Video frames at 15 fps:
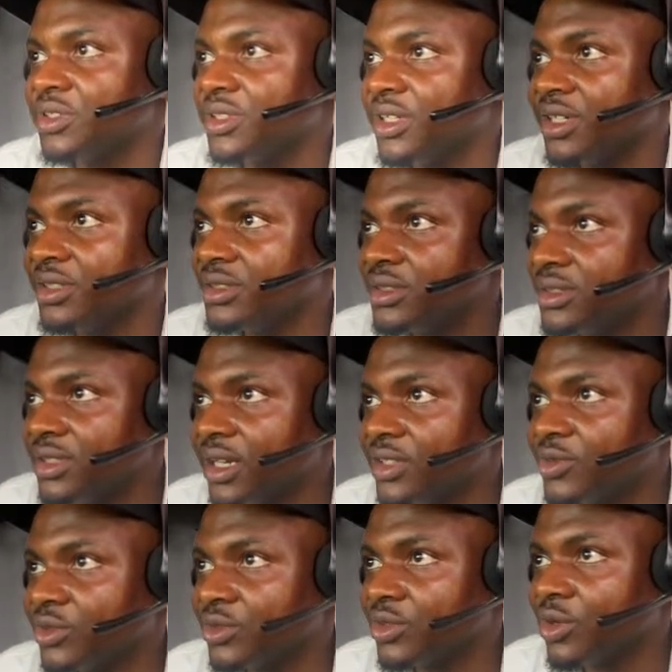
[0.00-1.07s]
The task was
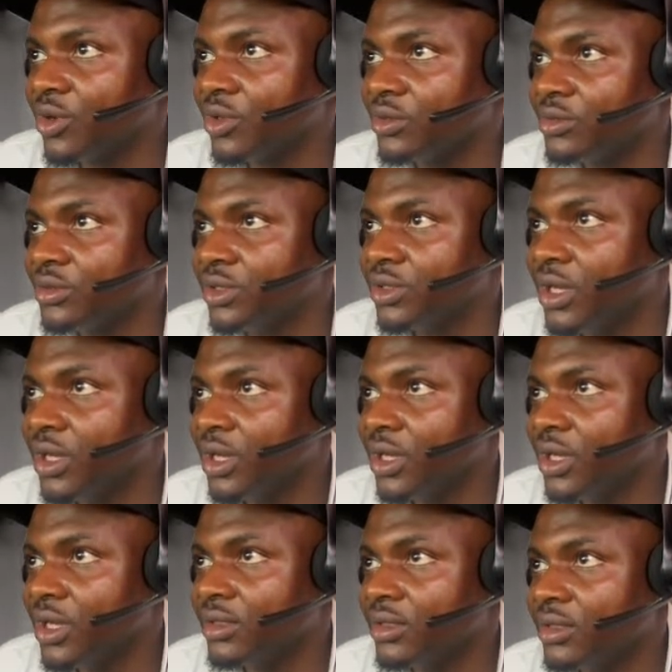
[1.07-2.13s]
called
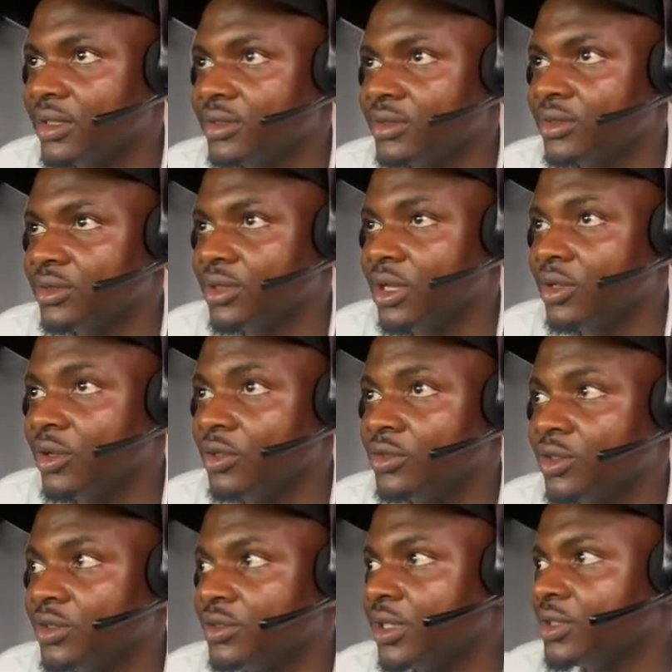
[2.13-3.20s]
London
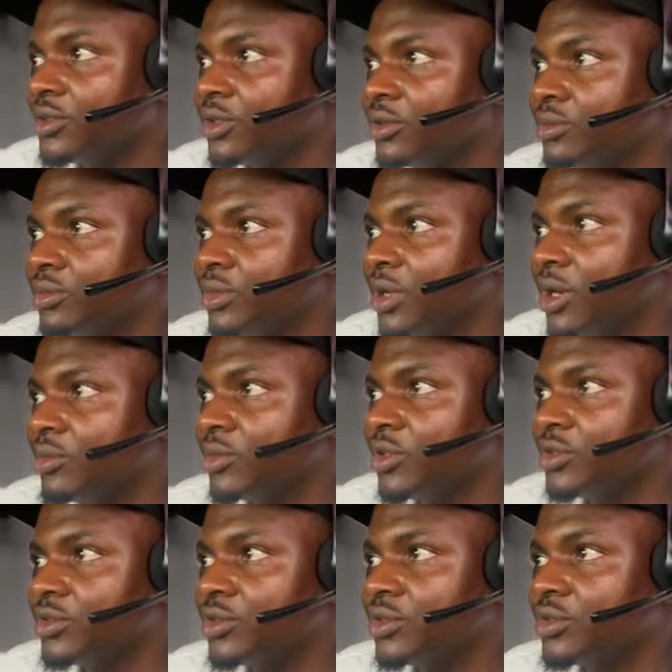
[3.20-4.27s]
Random. I'm going to
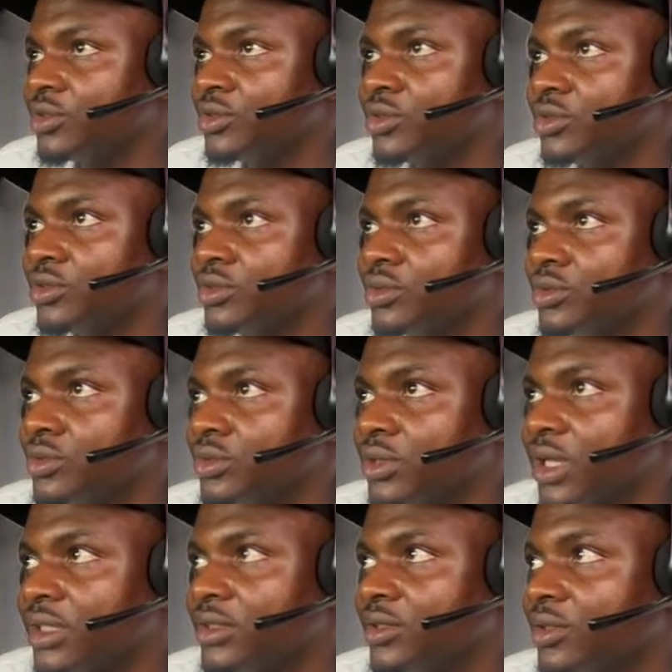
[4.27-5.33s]
go to that
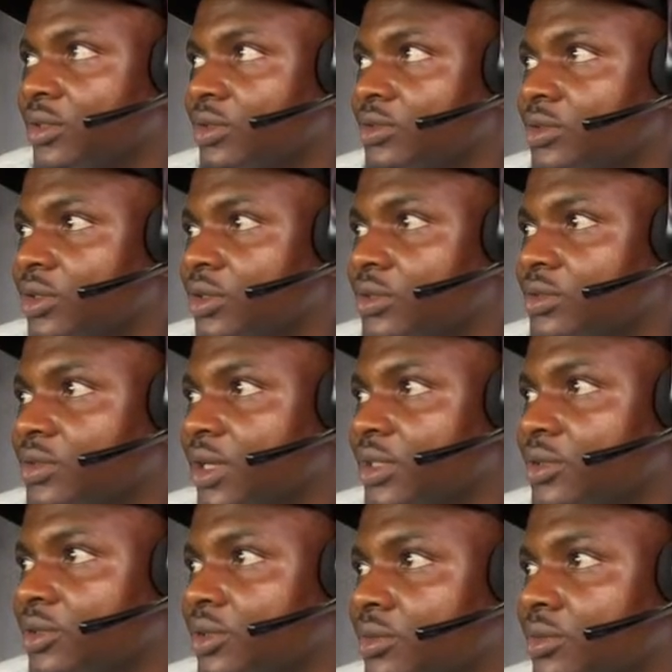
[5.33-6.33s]
London Random,